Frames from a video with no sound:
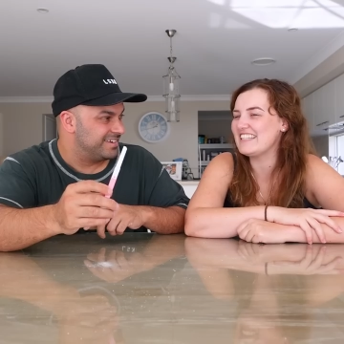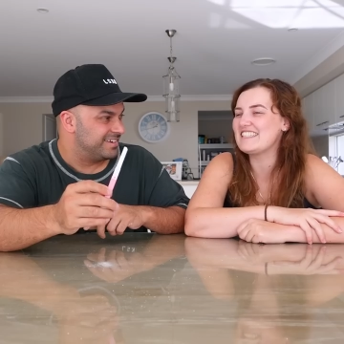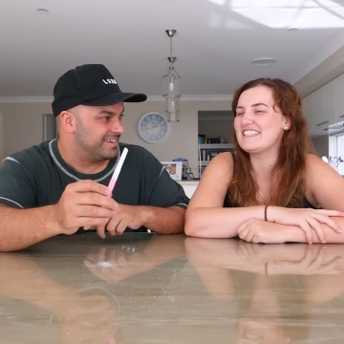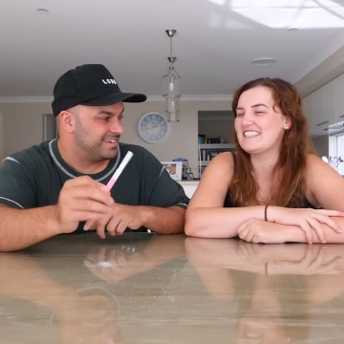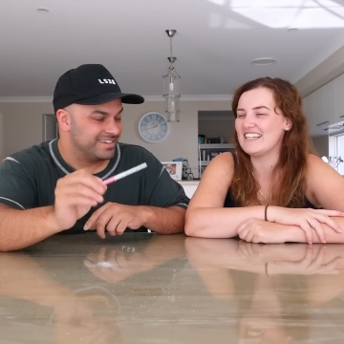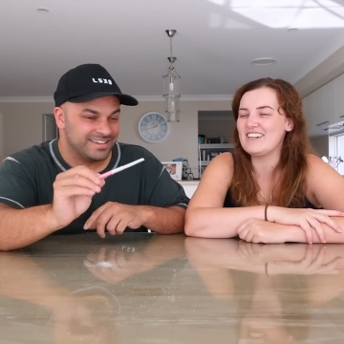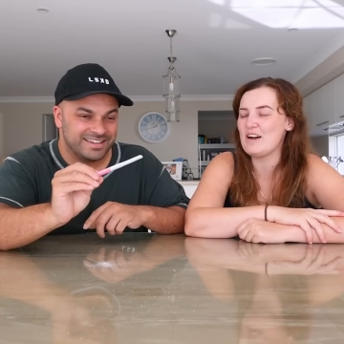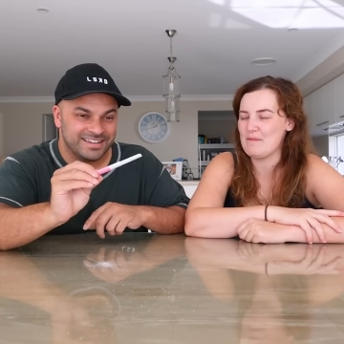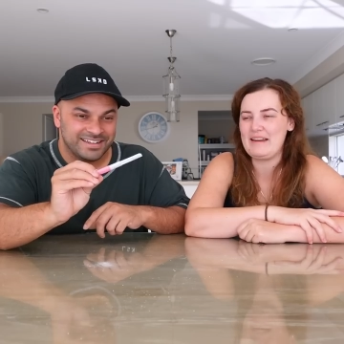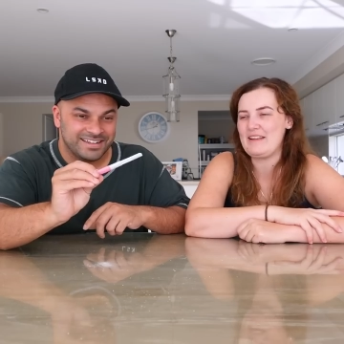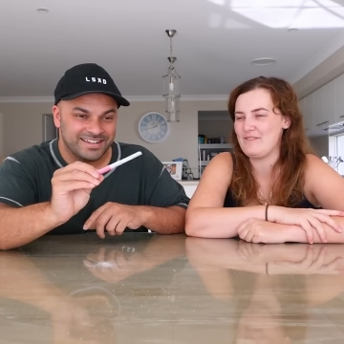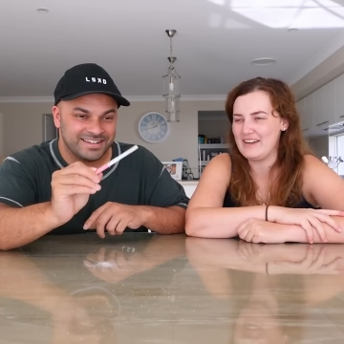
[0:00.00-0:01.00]
Speaker 1: getting stuck up
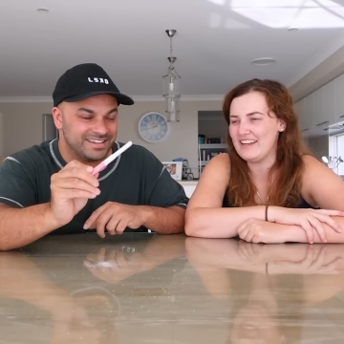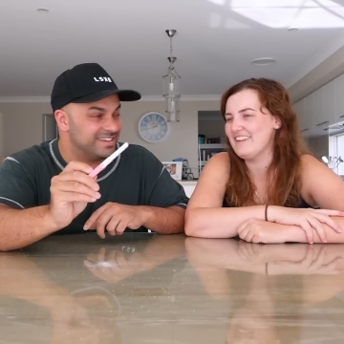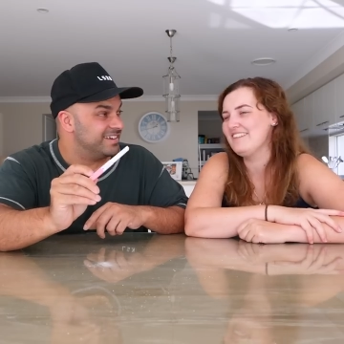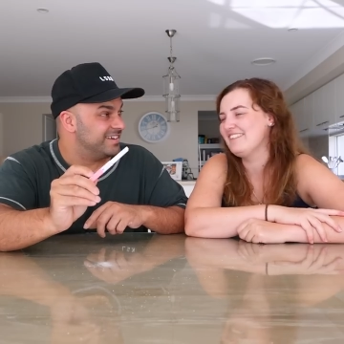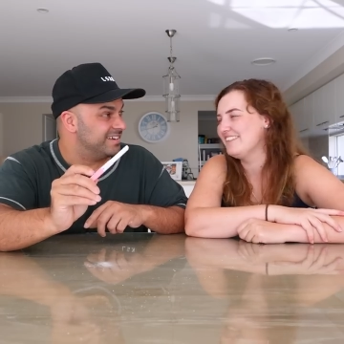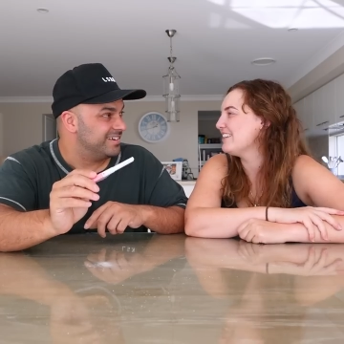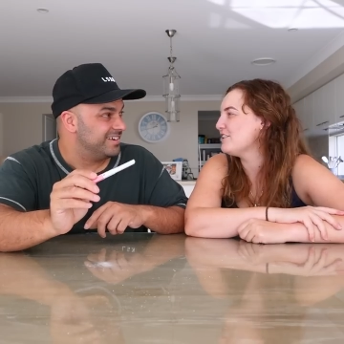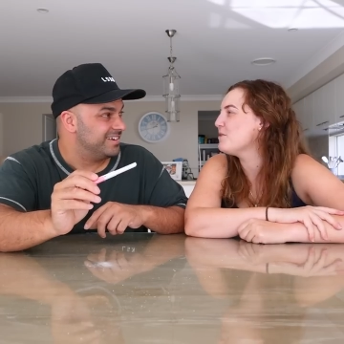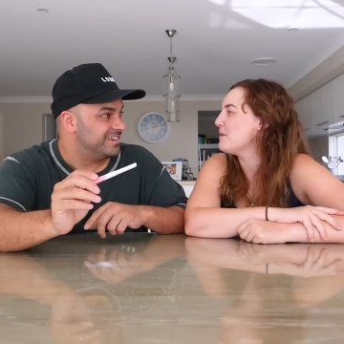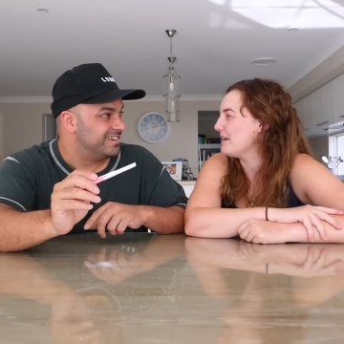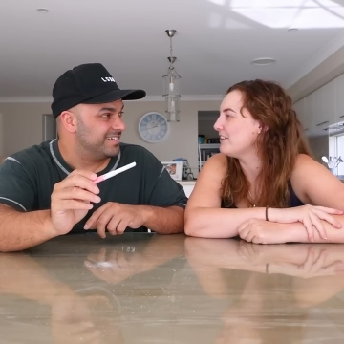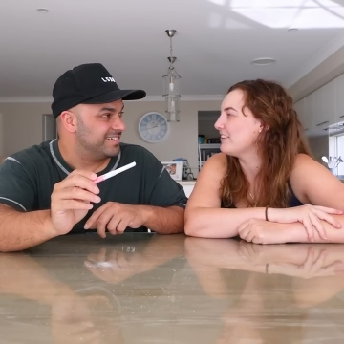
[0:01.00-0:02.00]
anywhere. You
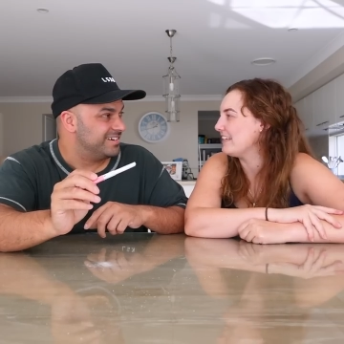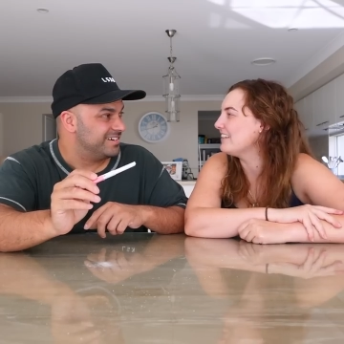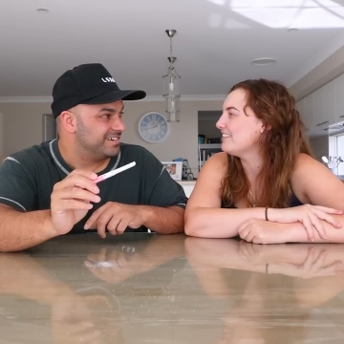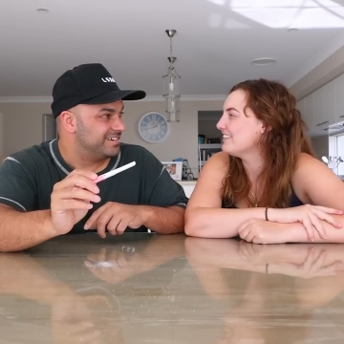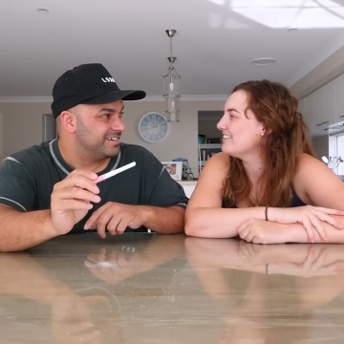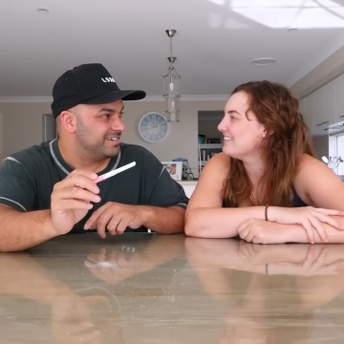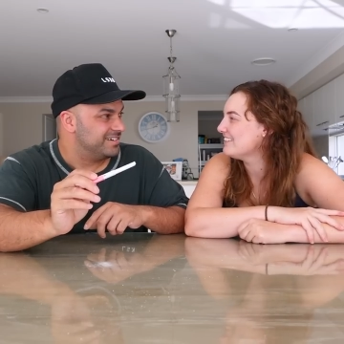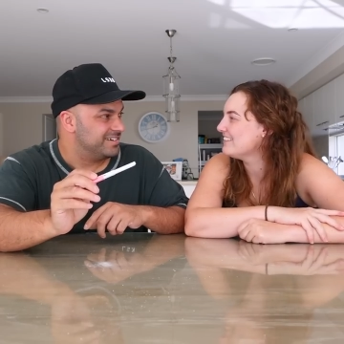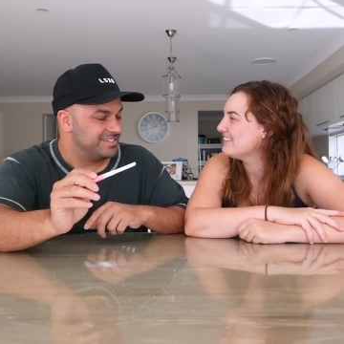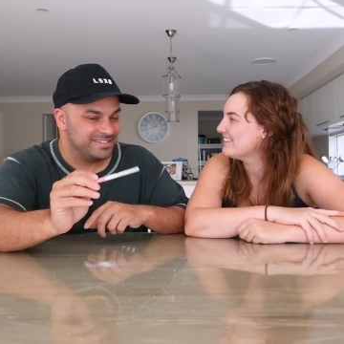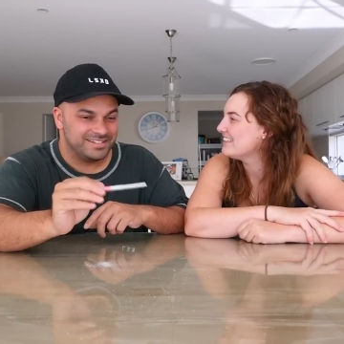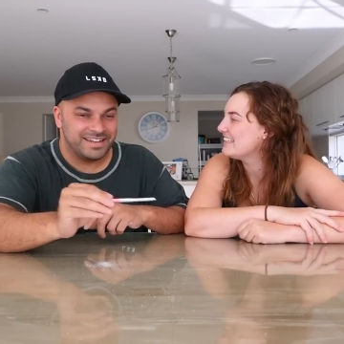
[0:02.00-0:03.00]
do pee on it.
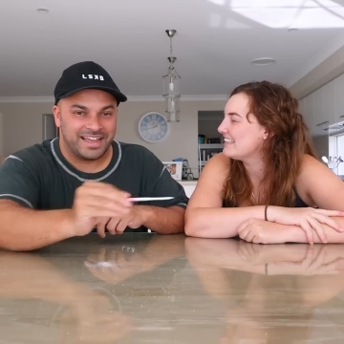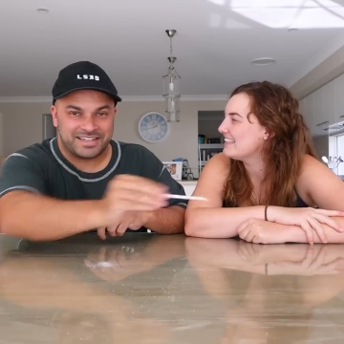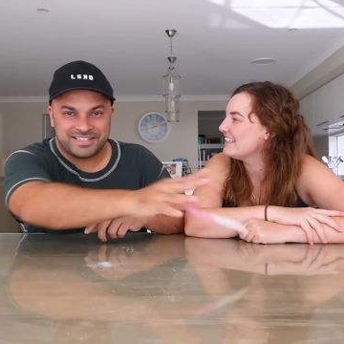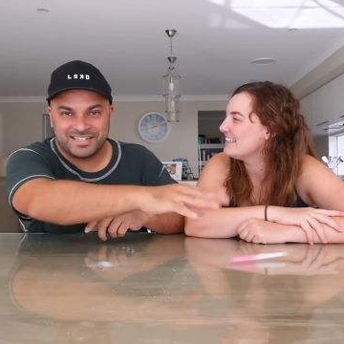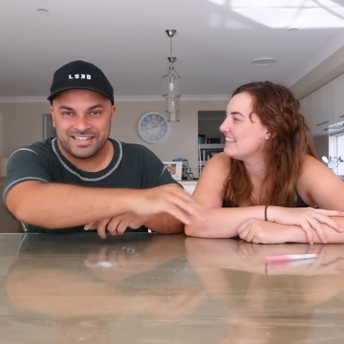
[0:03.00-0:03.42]
Next.